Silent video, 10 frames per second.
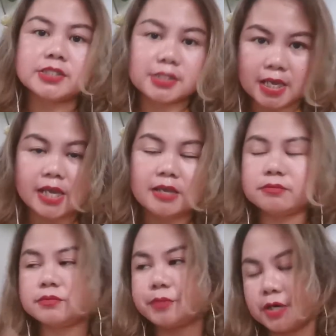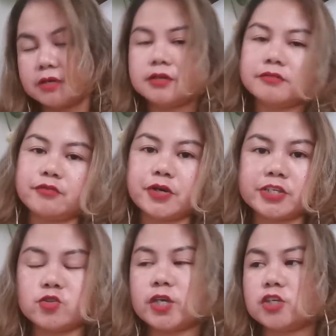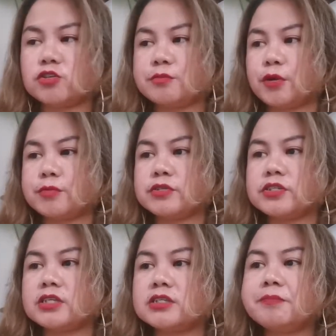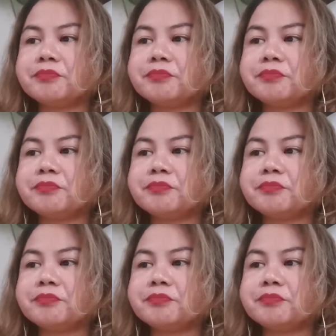same for education purposes.